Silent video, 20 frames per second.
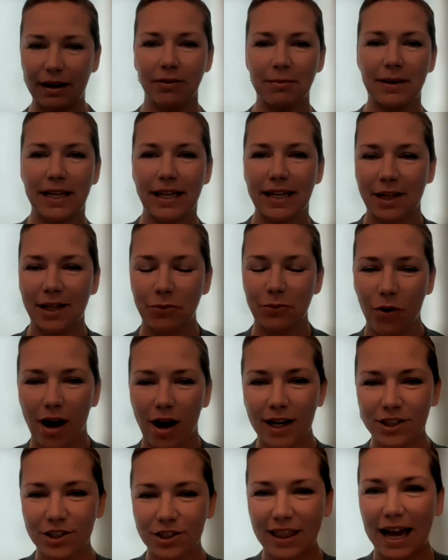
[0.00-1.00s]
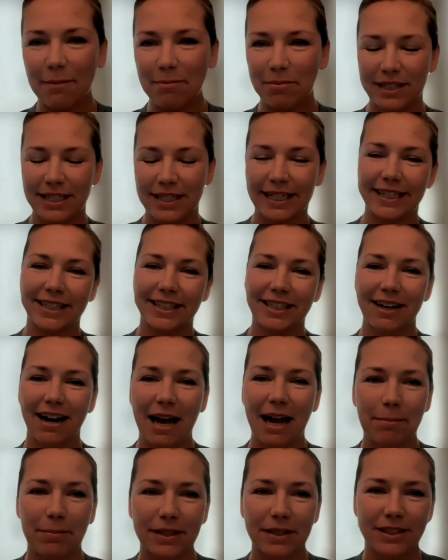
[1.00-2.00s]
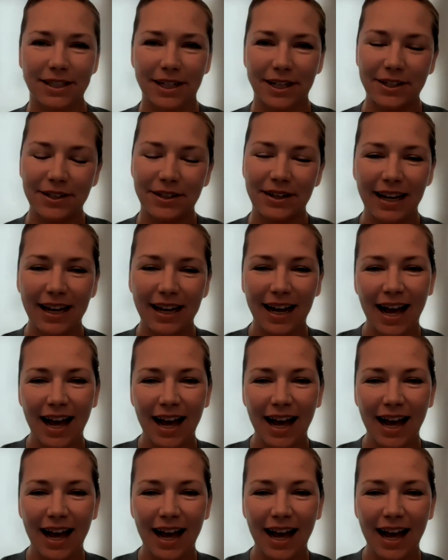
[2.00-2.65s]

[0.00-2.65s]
everybody can watch that particular episode.